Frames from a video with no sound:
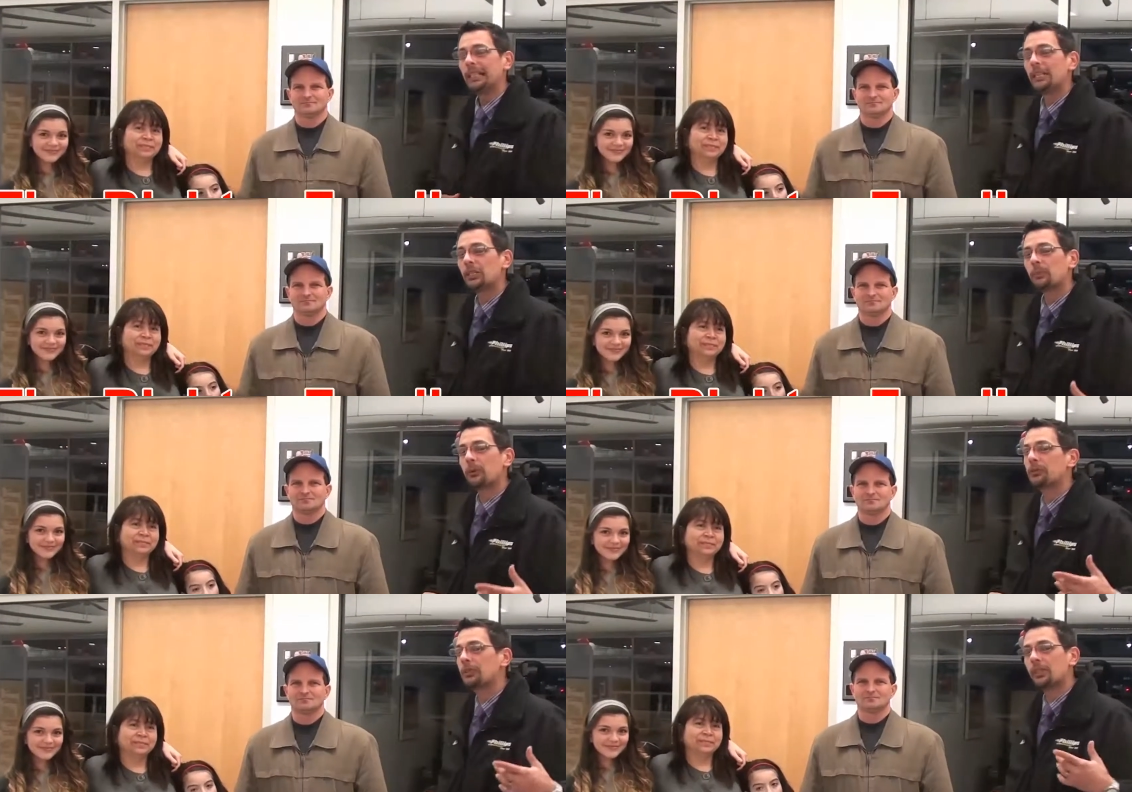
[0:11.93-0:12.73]
Speaker 1: They
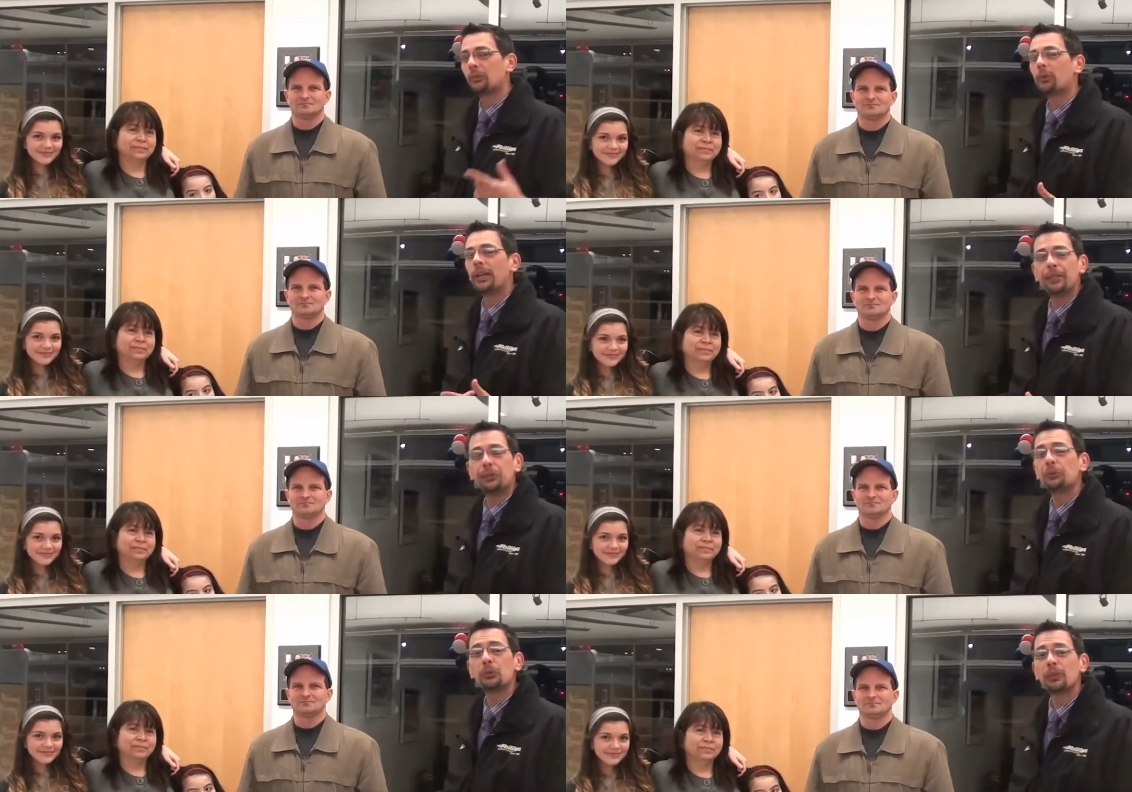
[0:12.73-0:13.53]
just purchased a
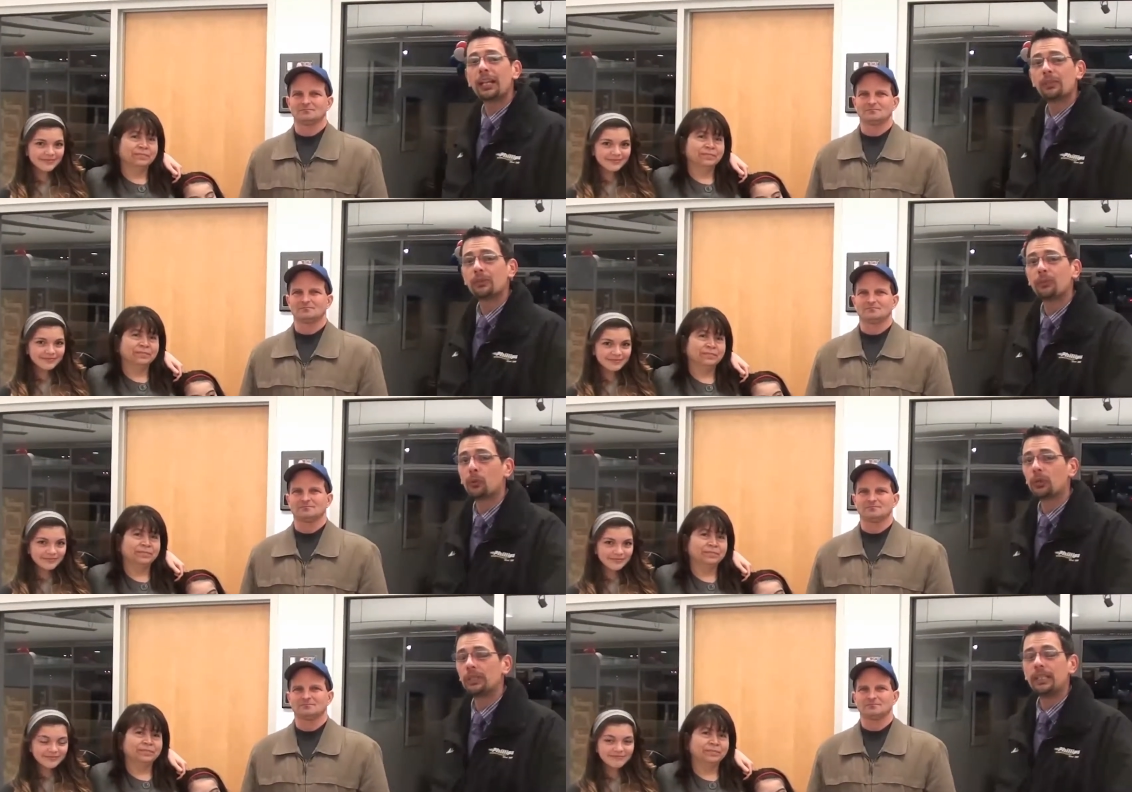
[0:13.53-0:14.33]
brand new two
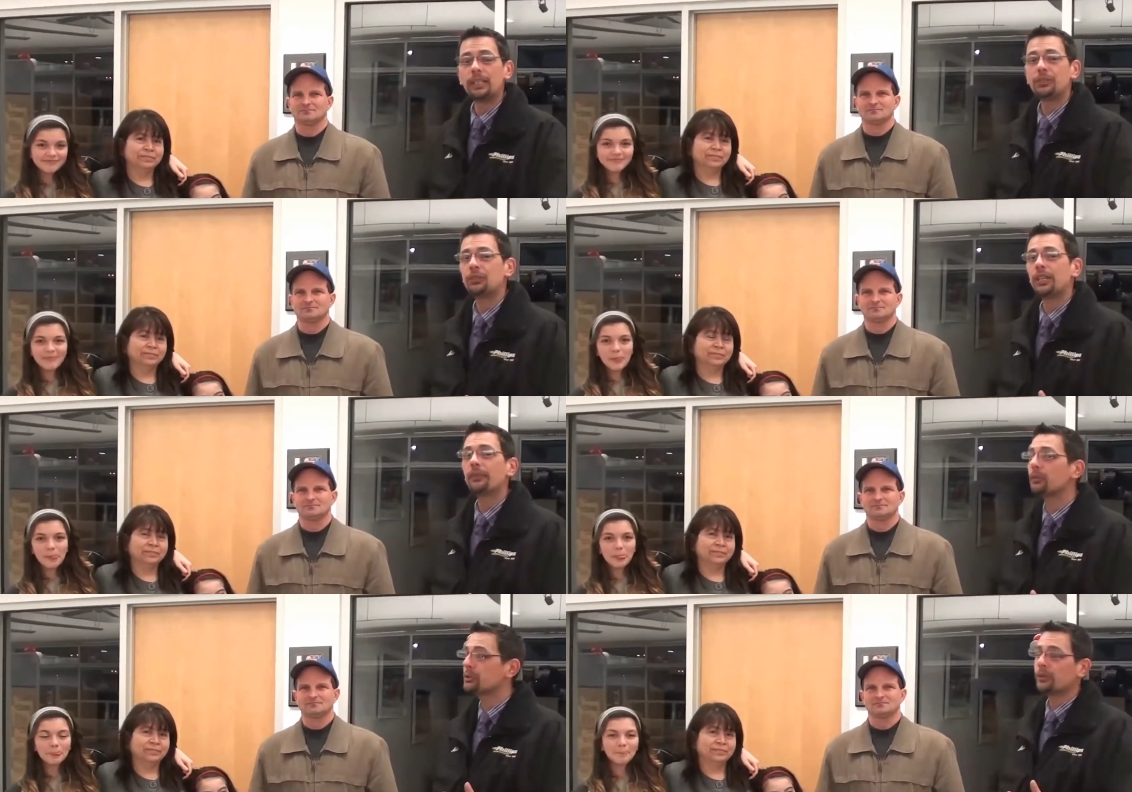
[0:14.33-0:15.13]
thousand fourteen
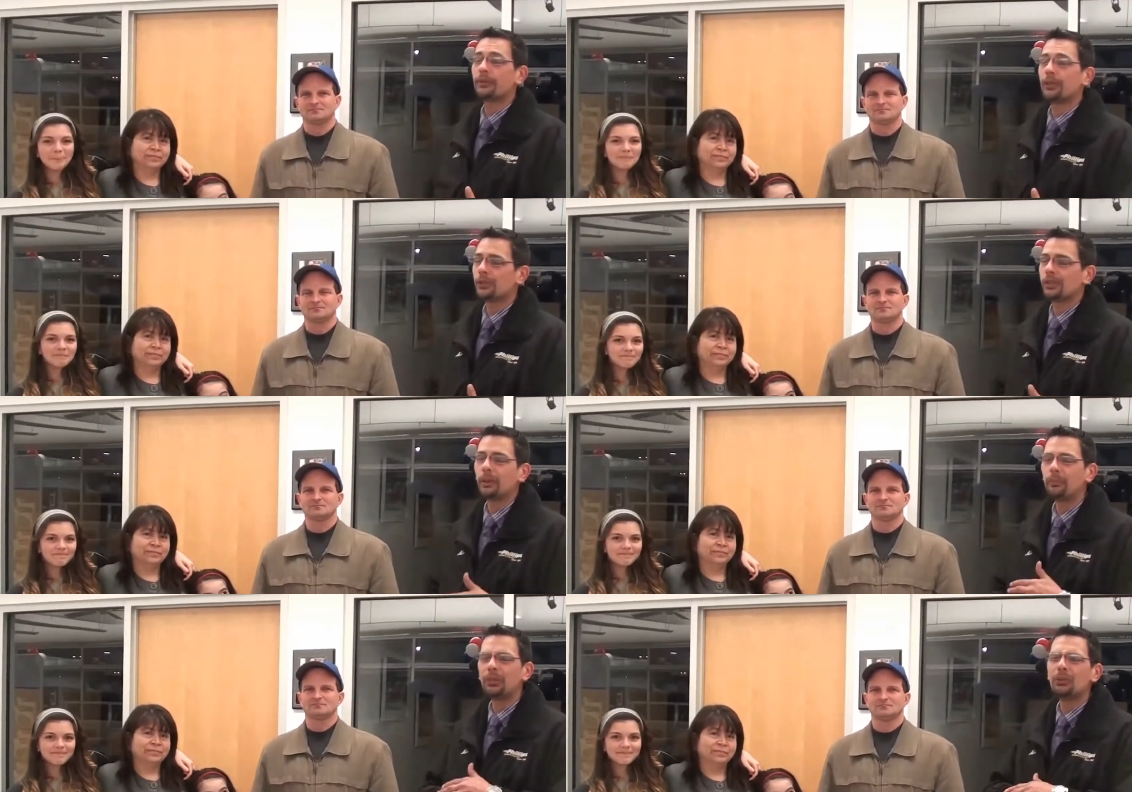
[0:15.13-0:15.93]
Chevy Traverse, a